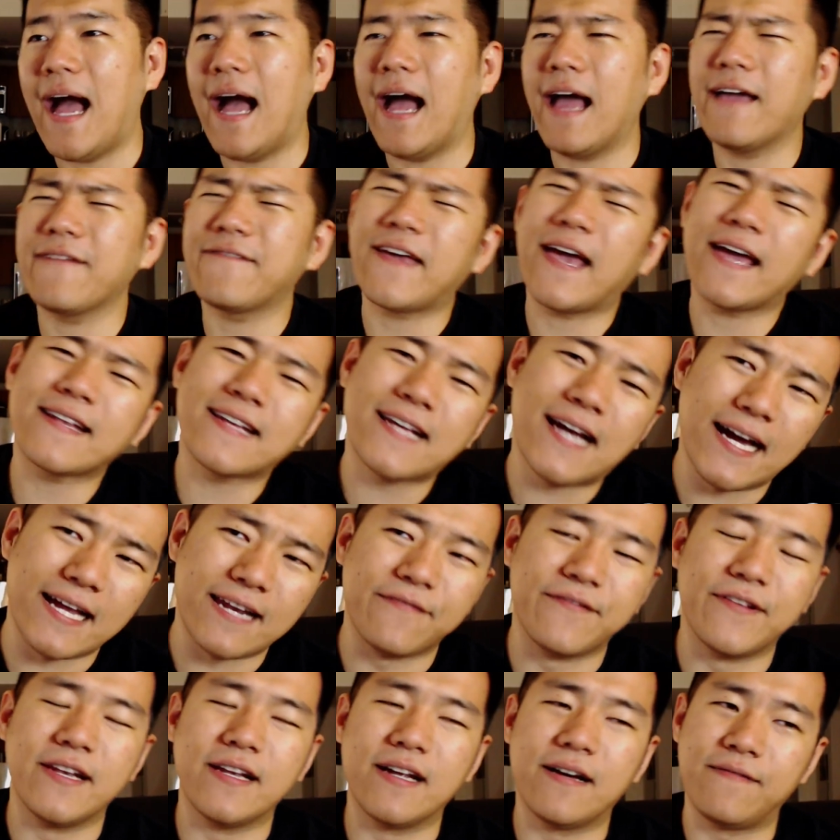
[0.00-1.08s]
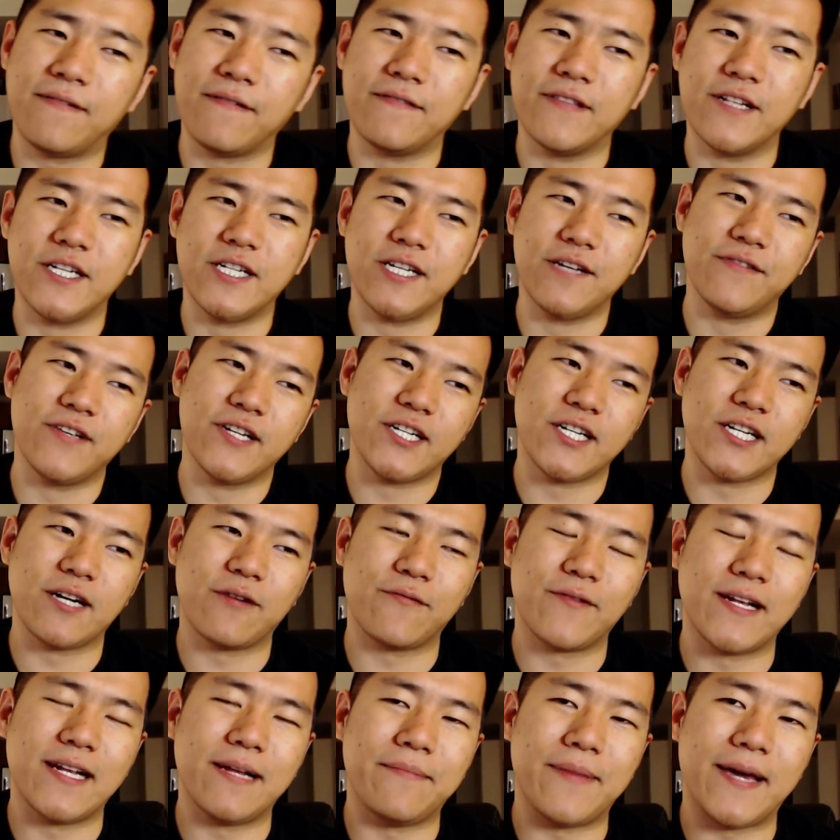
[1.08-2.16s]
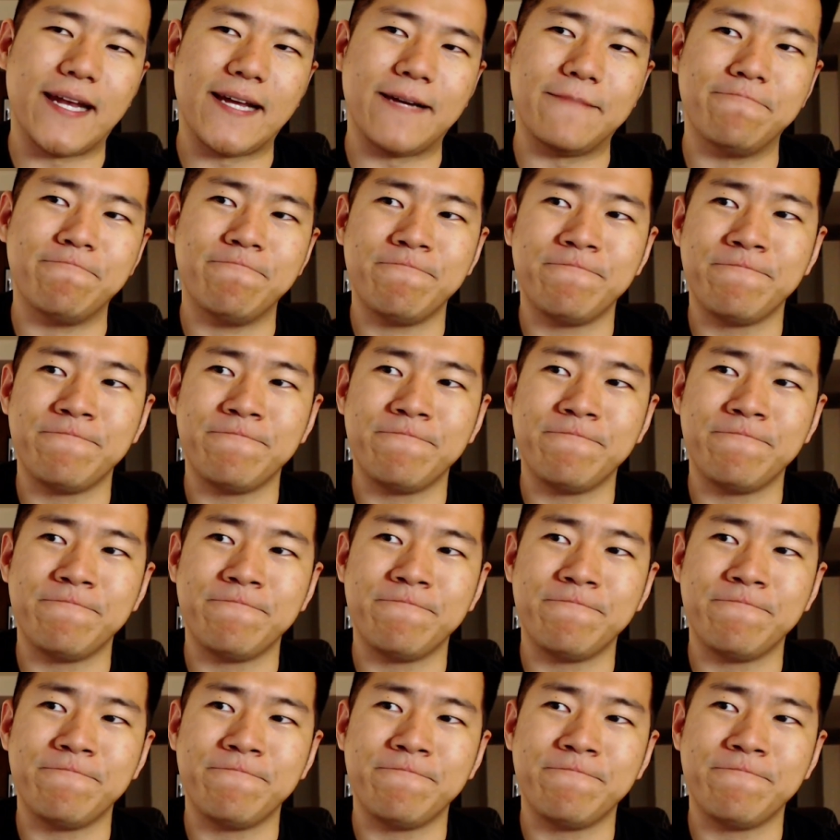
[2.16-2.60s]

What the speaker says: I've had kind of enough of the GVG arena meta.